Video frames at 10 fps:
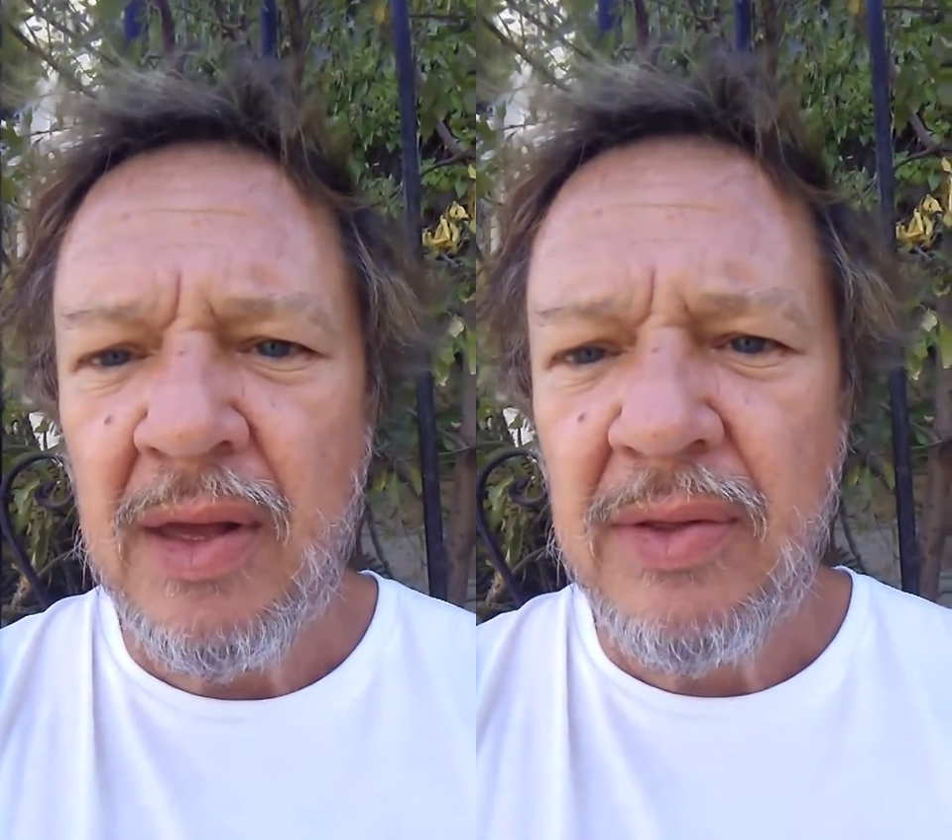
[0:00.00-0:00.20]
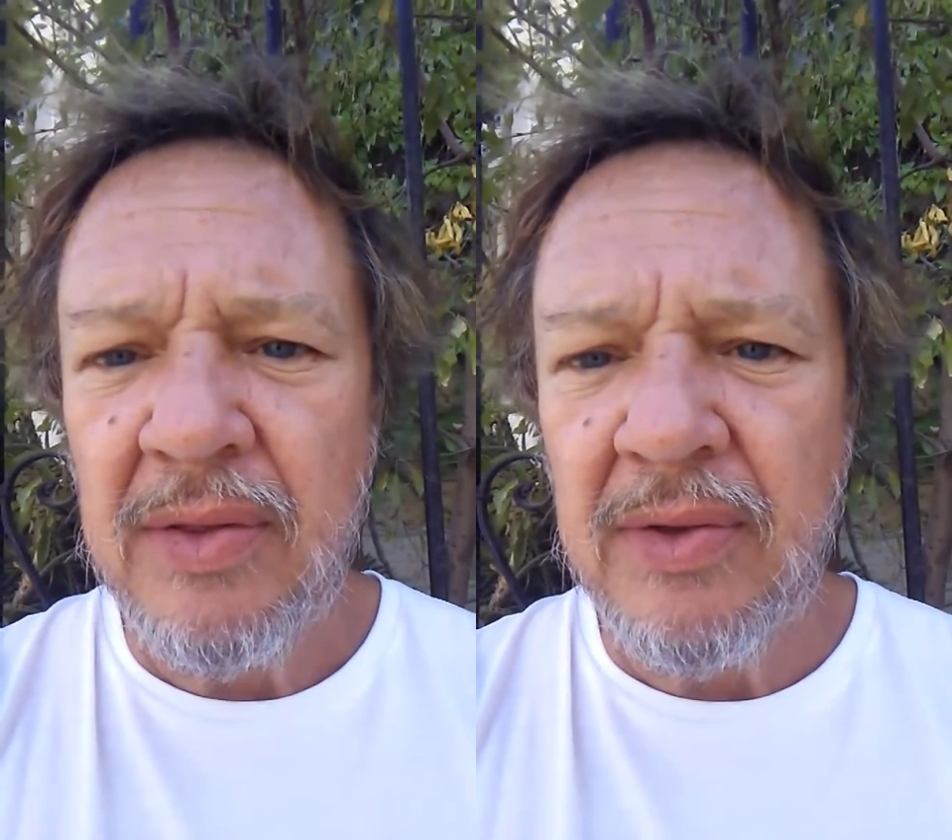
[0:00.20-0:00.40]

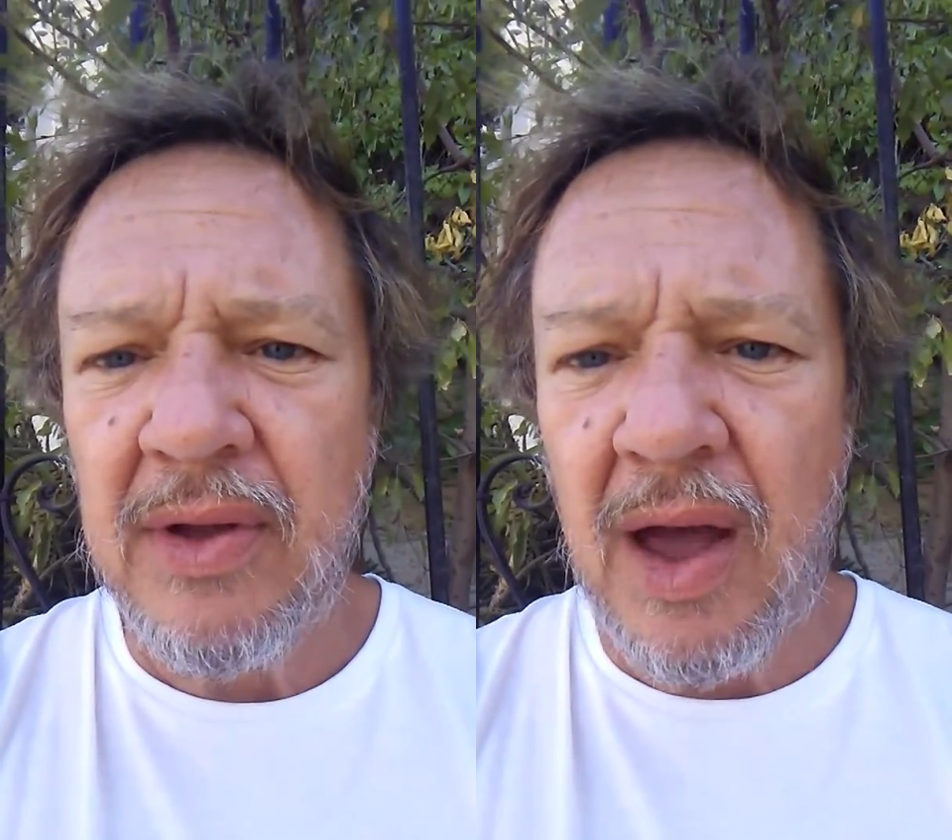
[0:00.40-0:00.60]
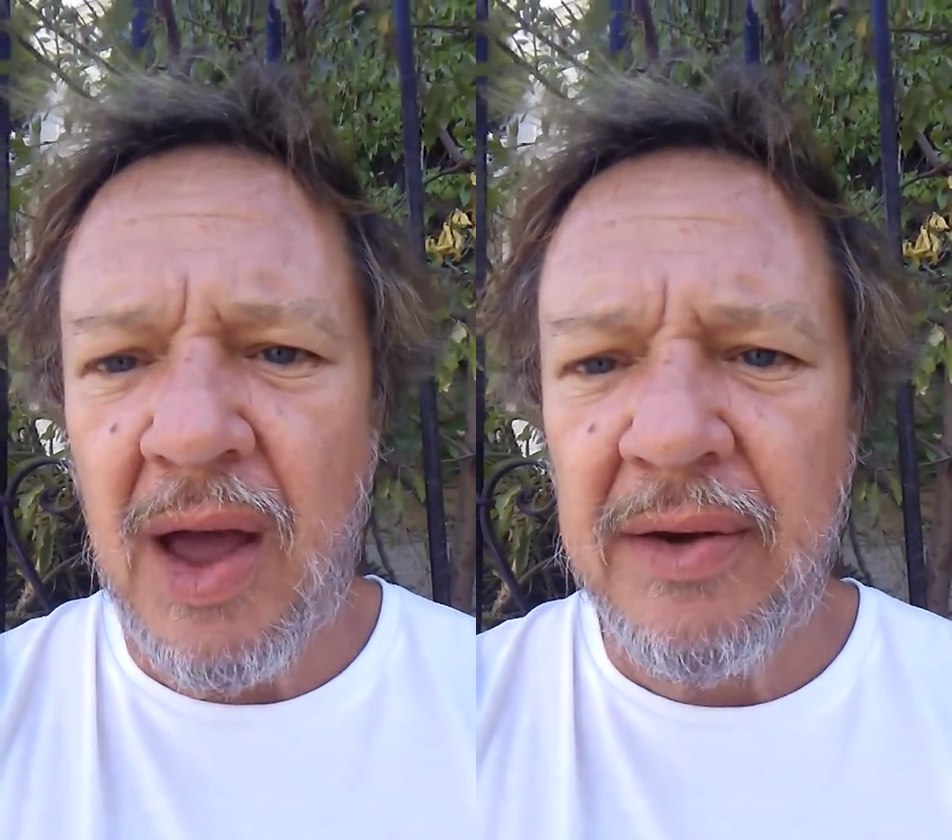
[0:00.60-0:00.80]
the
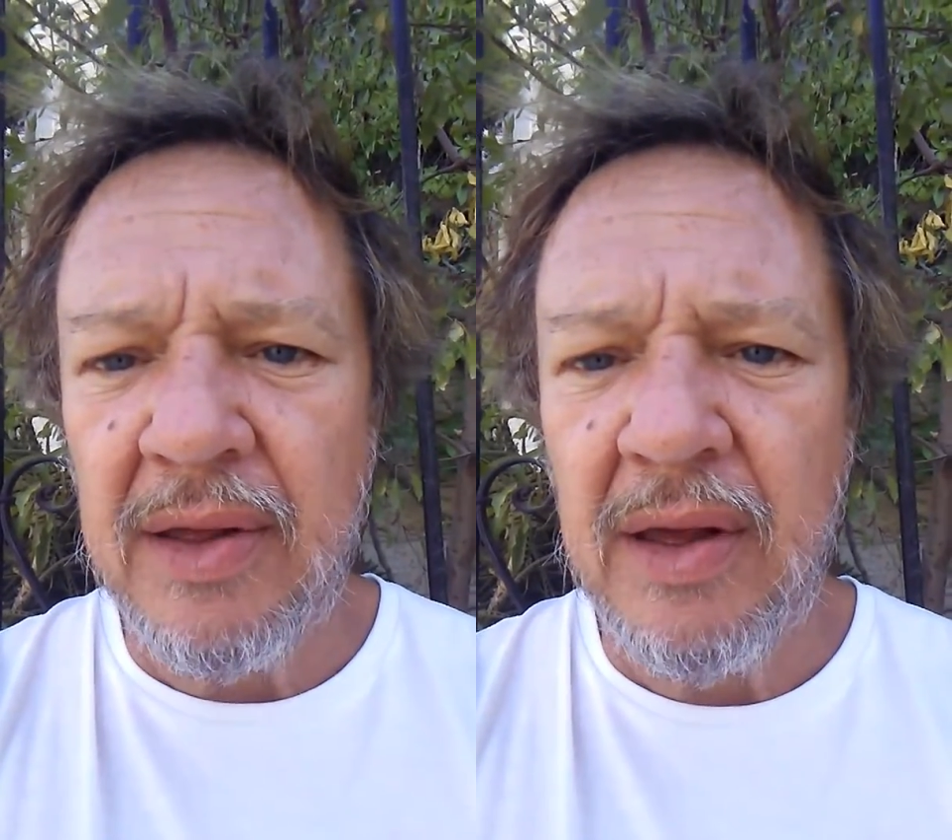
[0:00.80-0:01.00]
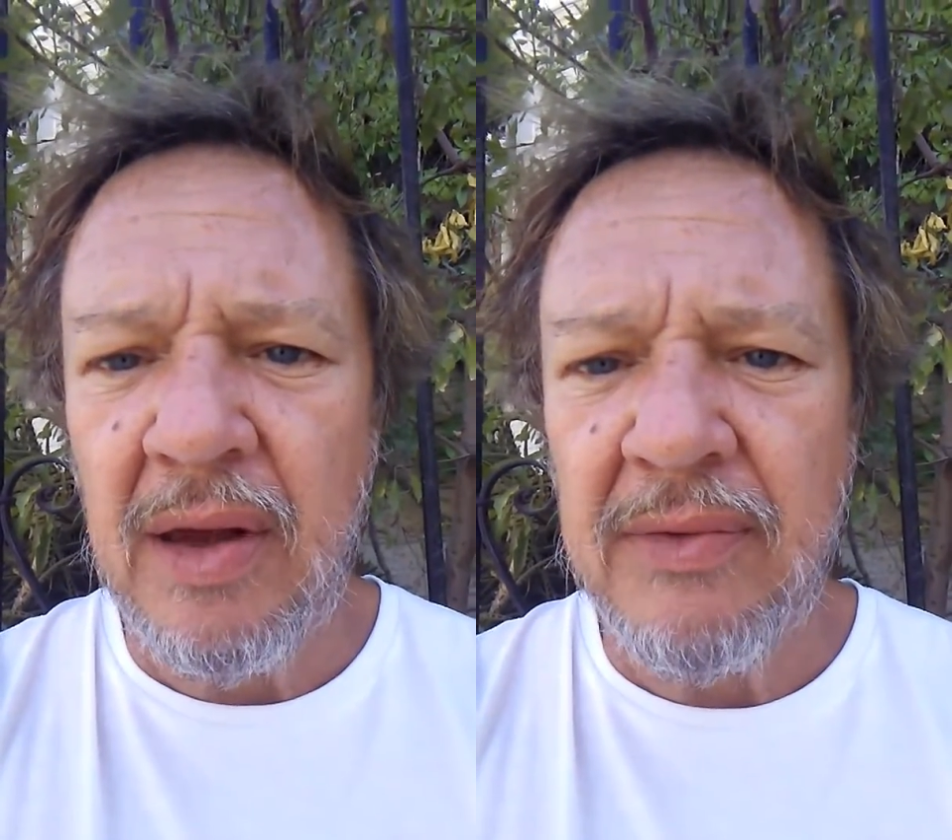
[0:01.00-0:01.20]
God
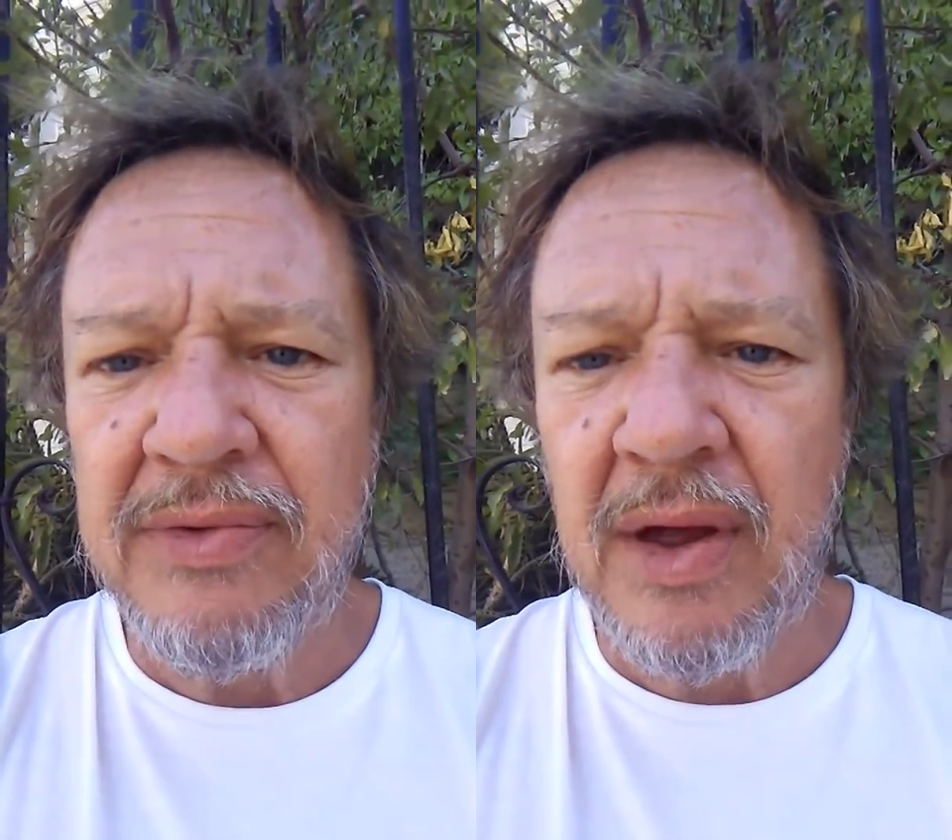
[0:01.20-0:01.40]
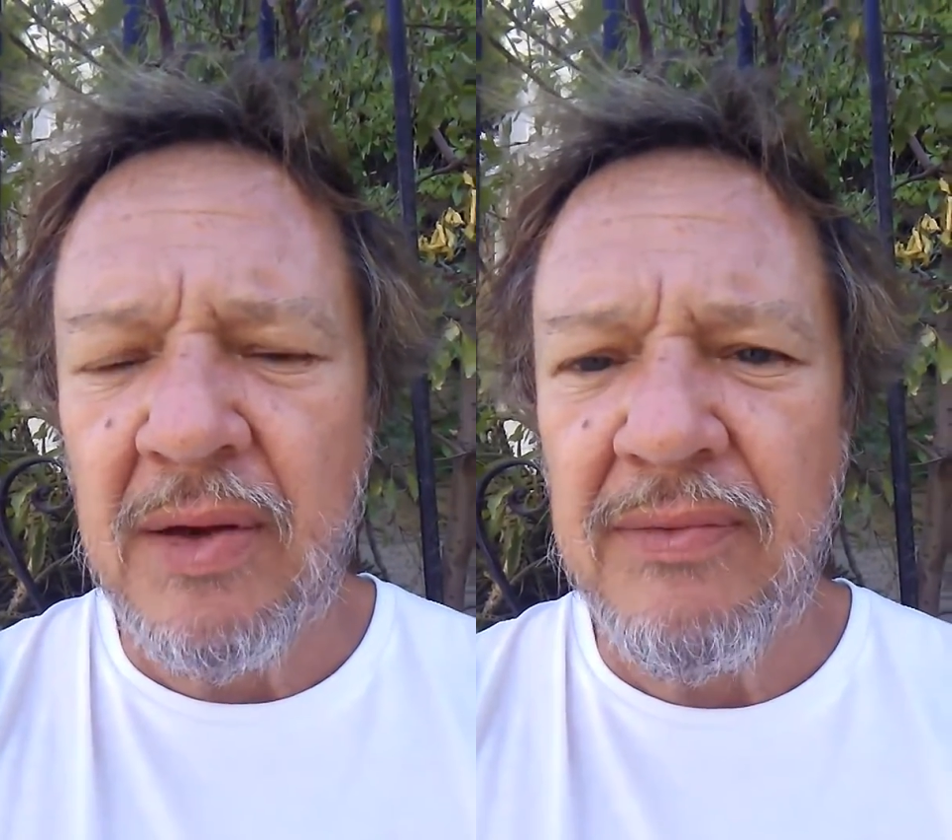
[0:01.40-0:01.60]

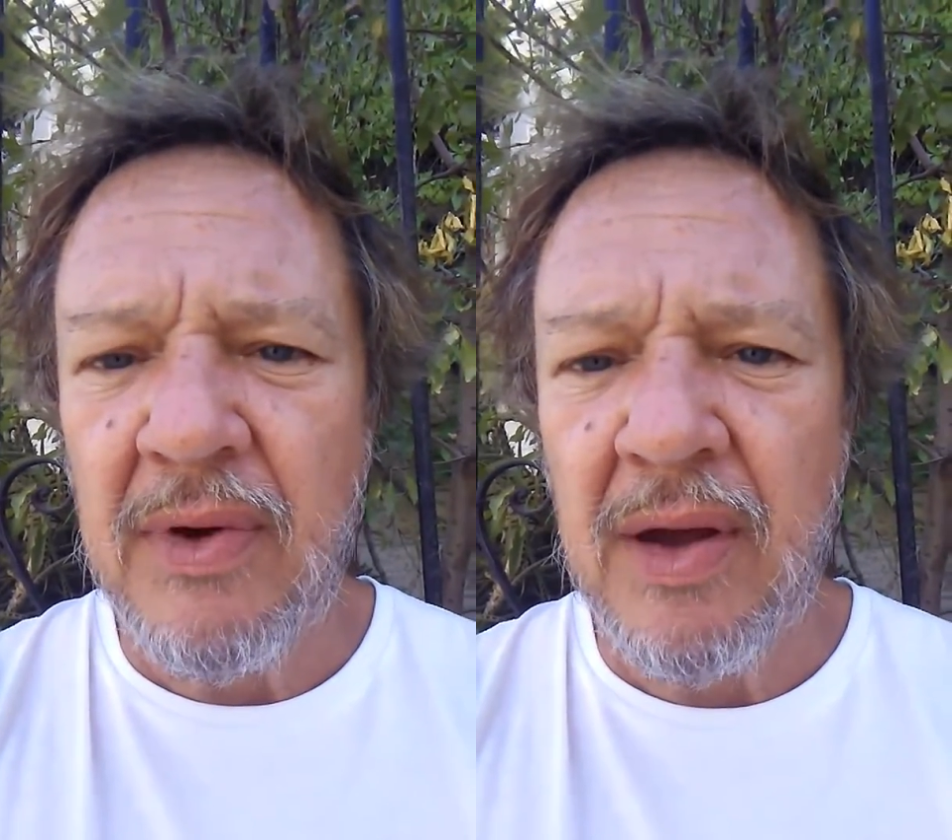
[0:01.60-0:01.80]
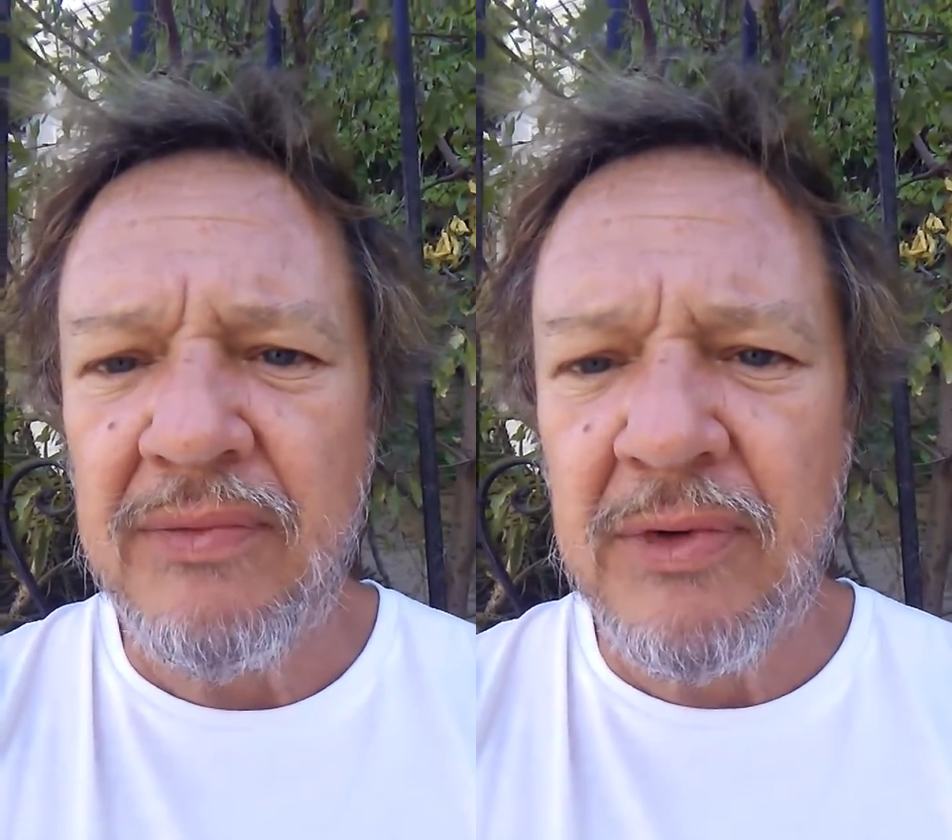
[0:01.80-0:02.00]

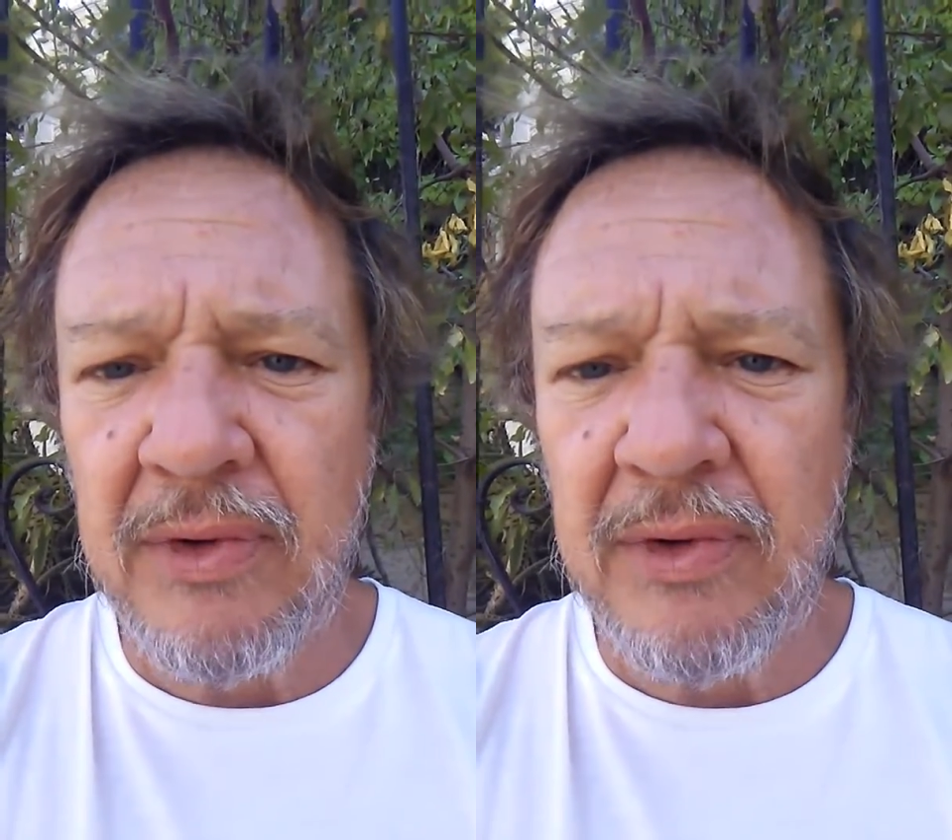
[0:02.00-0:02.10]
of